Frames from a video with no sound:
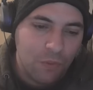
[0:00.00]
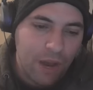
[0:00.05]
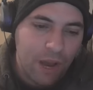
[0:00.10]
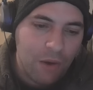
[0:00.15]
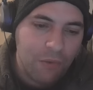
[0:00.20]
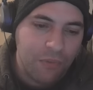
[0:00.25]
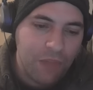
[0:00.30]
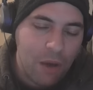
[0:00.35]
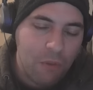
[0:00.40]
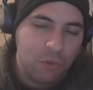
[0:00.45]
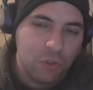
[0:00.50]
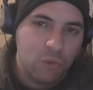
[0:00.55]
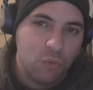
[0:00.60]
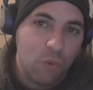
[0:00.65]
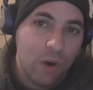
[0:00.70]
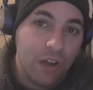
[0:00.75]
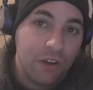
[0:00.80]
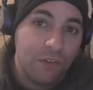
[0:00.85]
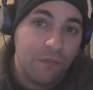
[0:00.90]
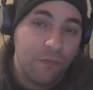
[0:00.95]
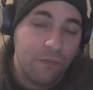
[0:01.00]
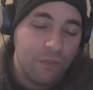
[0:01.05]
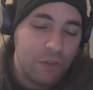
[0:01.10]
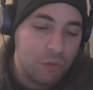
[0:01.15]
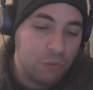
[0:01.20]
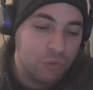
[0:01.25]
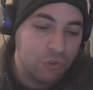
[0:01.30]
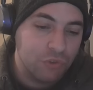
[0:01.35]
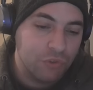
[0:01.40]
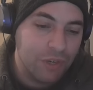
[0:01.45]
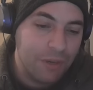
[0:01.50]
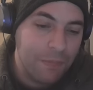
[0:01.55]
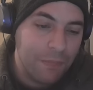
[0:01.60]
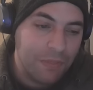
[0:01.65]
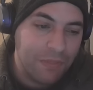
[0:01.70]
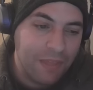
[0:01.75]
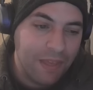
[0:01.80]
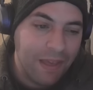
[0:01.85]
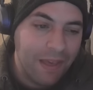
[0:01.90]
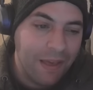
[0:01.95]
wow, that was one field trip
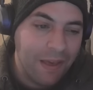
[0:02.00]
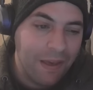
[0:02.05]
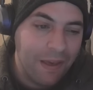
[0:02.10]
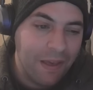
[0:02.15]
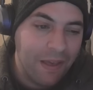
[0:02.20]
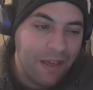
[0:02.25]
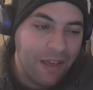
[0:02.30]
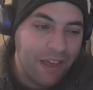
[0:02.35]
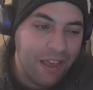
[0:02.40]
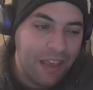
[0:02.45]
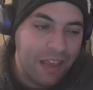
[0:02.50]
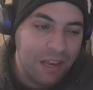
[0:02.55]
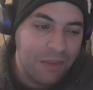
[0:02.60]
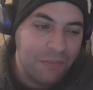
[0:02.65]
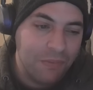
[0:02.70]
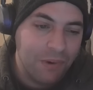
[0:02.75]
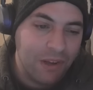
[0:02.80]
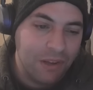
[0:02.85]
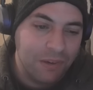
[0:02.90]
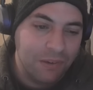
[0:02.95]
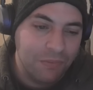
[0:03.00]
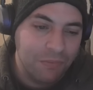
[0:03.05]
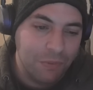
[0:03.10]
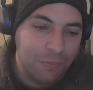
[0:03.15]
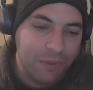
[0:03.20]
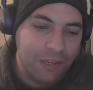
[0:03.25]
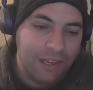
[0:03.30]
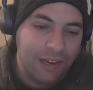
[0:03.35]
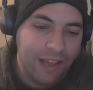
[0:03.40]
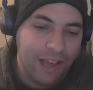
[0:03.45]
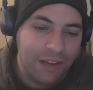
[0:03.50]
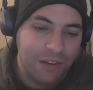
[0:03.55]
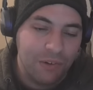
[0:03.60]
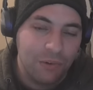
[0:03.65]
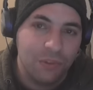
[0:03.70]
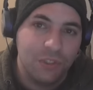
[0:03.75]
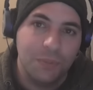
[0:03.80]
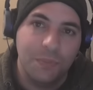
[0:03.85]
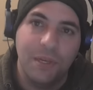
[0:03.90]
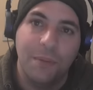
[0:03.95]
that anyone would be glad
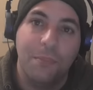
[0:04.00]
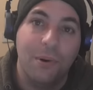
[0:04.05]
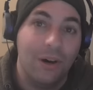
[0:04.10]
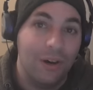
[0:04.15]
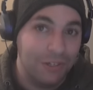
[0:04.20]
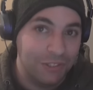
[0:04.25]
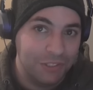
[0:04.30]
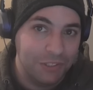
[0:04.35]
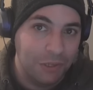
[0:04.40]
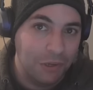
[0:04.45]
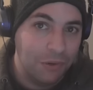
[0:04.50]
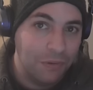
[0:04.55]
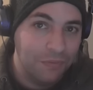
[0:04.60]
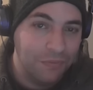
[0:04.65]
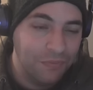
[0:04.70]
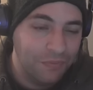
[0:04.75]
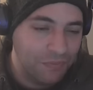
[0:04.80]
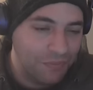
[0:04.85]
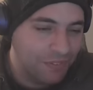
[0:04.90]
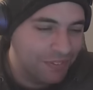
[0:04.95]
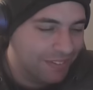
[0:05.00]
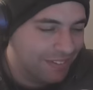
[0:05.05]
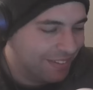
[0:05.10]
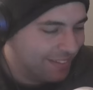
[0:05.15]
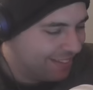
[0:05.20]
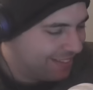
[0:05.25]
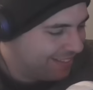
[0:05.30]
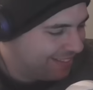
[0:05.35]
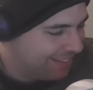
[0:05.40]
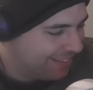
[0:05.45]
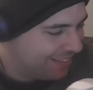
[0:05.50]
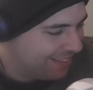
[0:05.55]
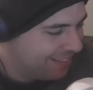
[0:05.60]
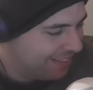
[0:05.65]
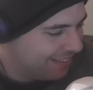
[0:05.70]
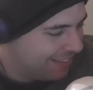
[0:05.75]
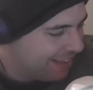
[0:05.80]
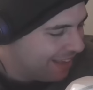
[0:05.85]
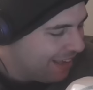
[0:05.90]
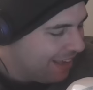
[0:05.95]
not to be a part of.
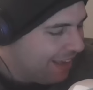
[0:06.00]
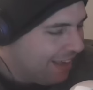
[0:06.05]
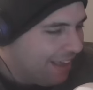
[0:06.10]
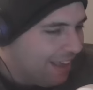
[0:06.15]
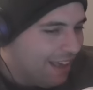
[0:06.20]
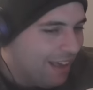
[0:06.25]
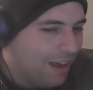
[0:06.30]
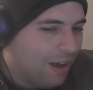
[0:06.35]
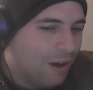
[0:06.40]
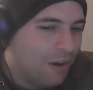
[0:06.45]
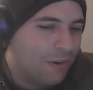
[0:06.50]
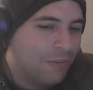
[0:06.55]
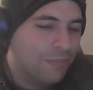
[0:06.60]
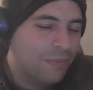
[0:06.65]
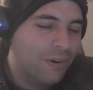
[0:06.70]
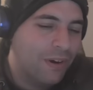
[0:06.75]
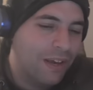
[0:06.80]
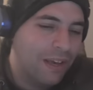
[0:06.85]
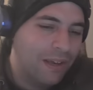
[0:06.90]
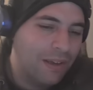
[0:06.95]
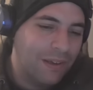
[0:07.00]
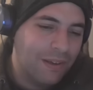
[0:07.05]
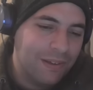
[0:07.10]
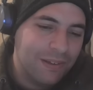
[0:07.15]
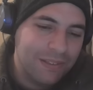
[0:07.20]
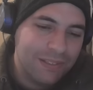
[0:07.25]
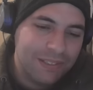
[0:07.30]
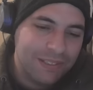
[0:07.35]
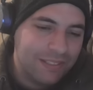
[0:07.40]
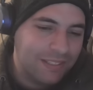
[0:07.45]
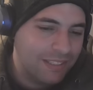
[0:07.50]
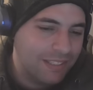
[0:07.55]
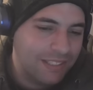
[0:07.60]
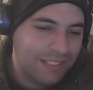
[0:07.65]
Oh my god,